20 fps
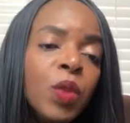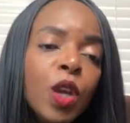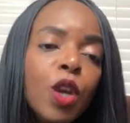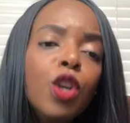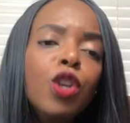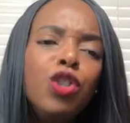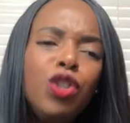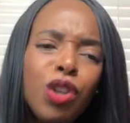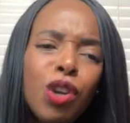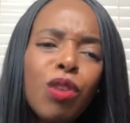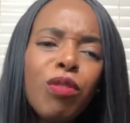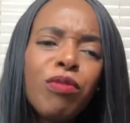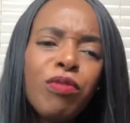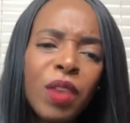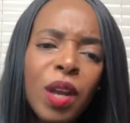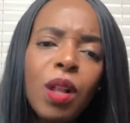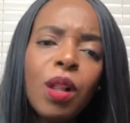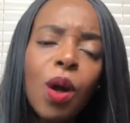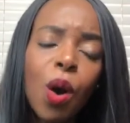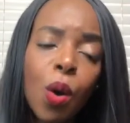Do you
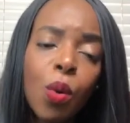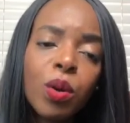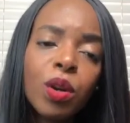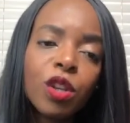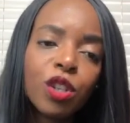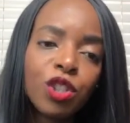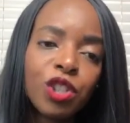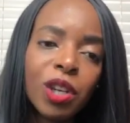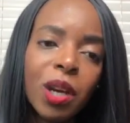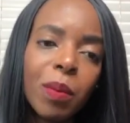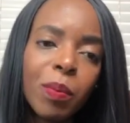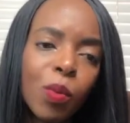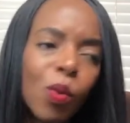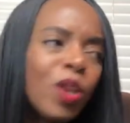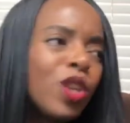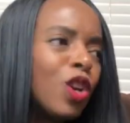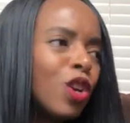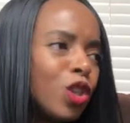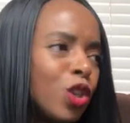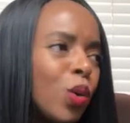feel ownership? When
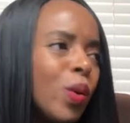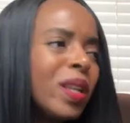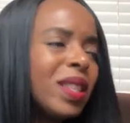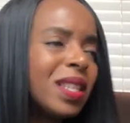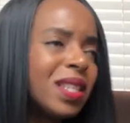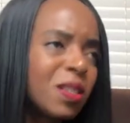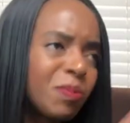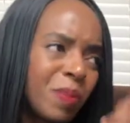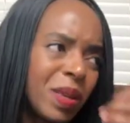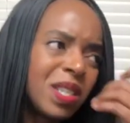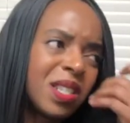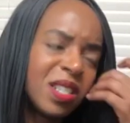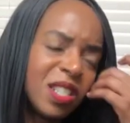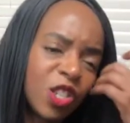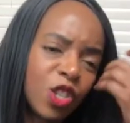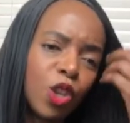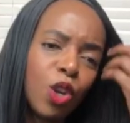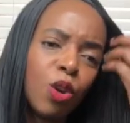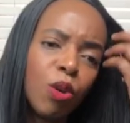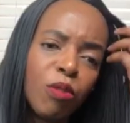you're doing this business,
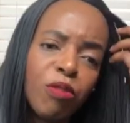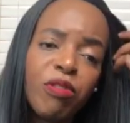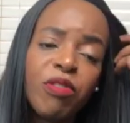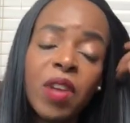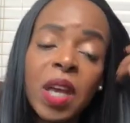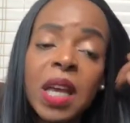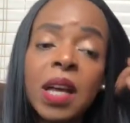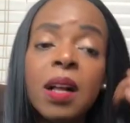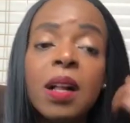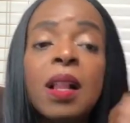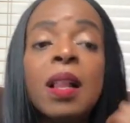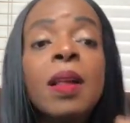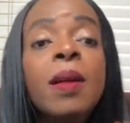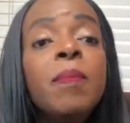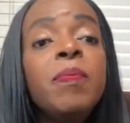do you feel,